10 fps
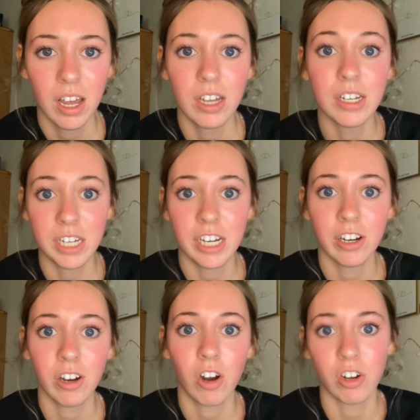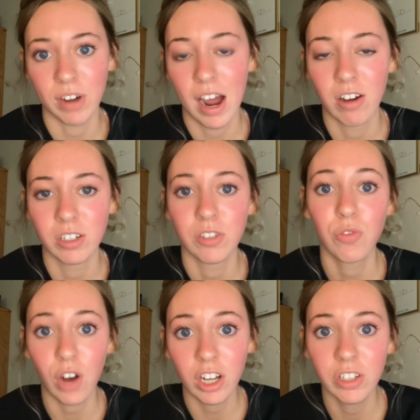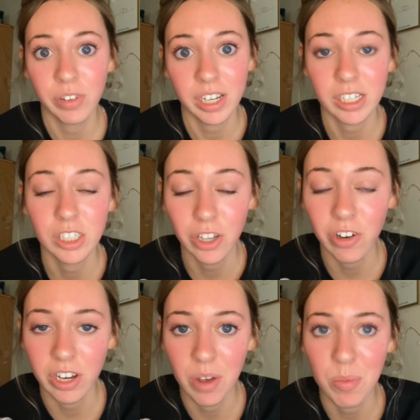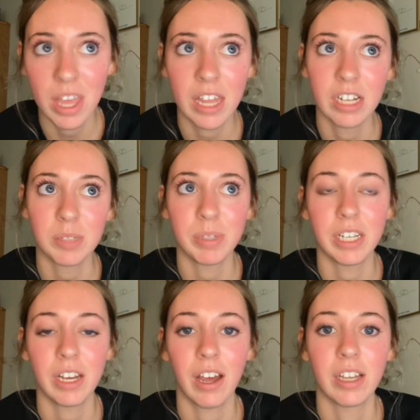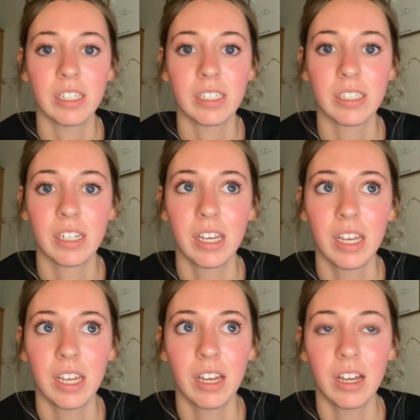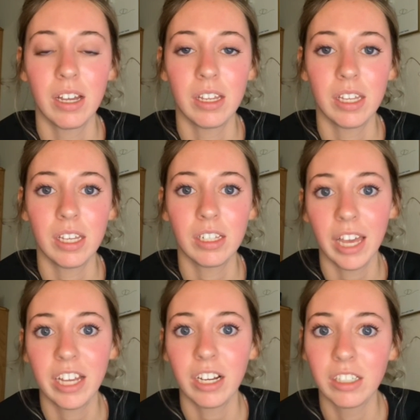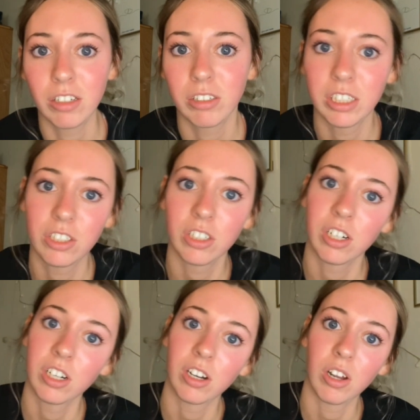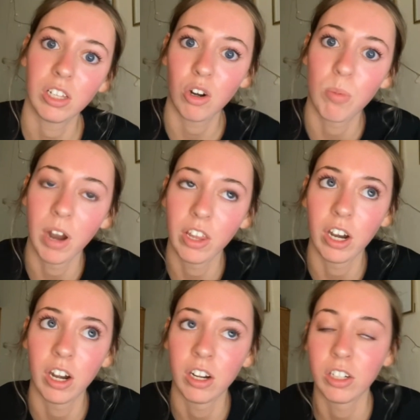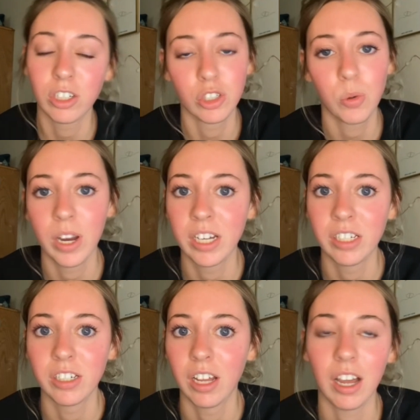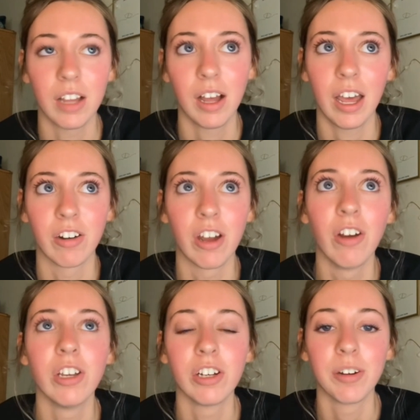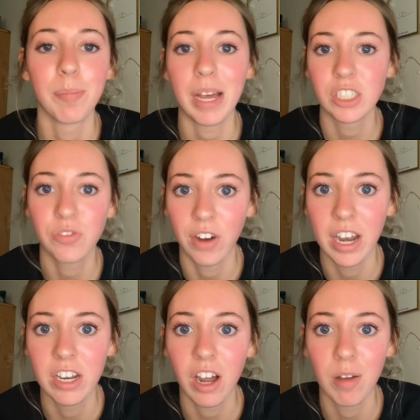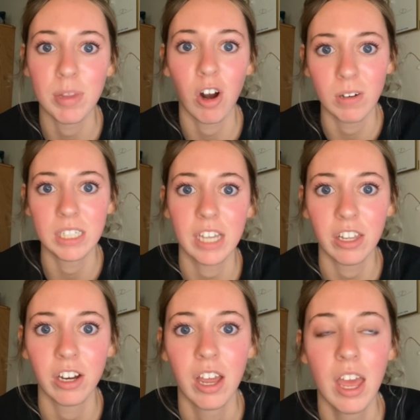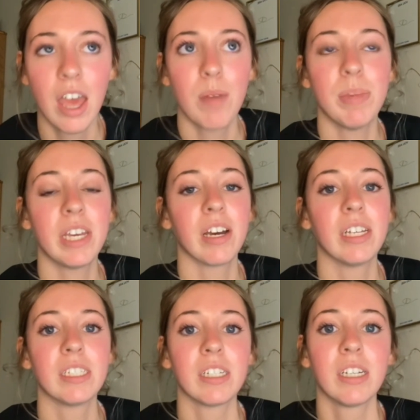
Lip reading: near around following sodium, and that is because, like a little sister, little brother, your twin, I don't know, your best friend, they're always together because